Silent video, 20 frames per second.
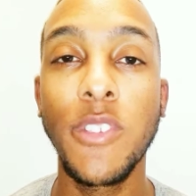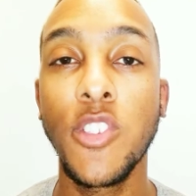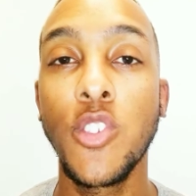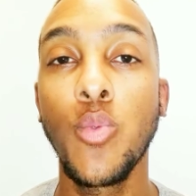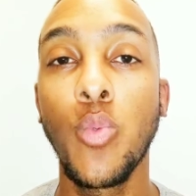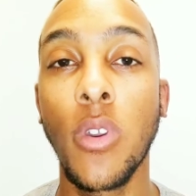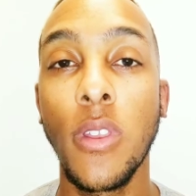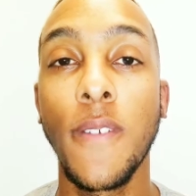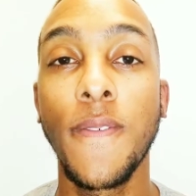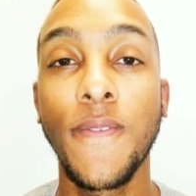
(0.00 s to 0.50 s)
as you
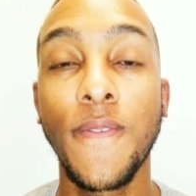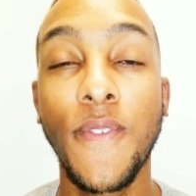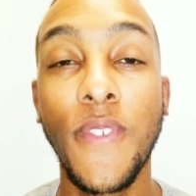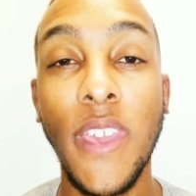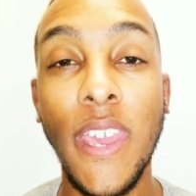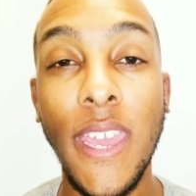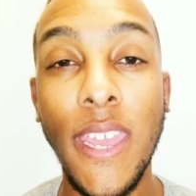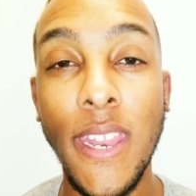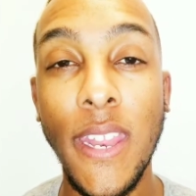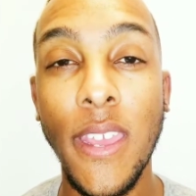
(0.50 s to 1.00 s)
want to
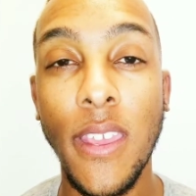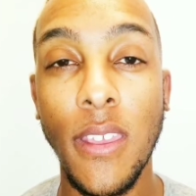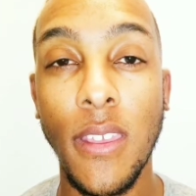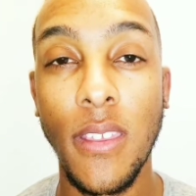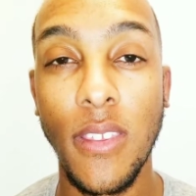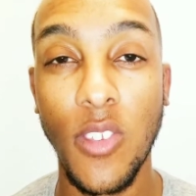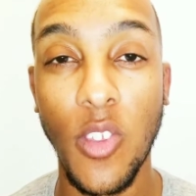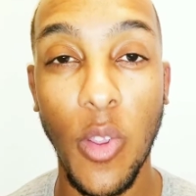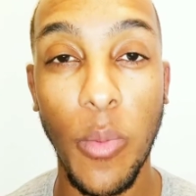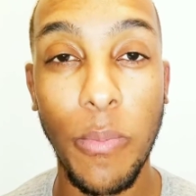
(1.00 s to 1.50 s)
feed
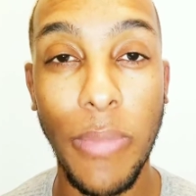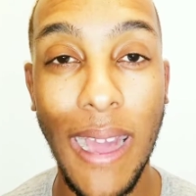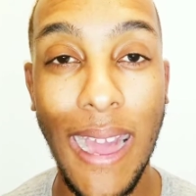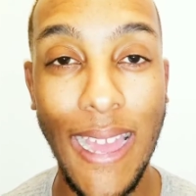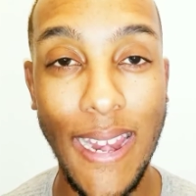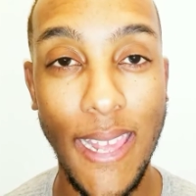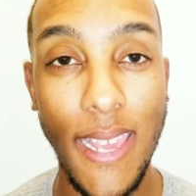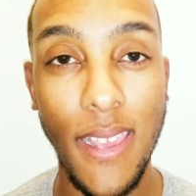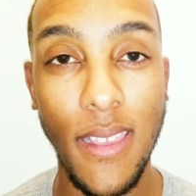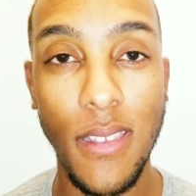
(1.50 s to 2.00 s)
your
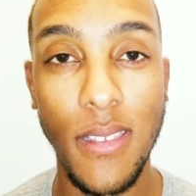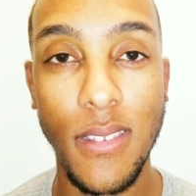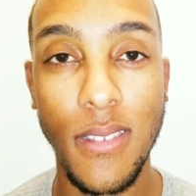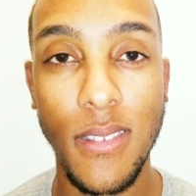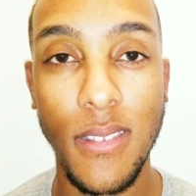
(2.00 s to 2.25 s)
body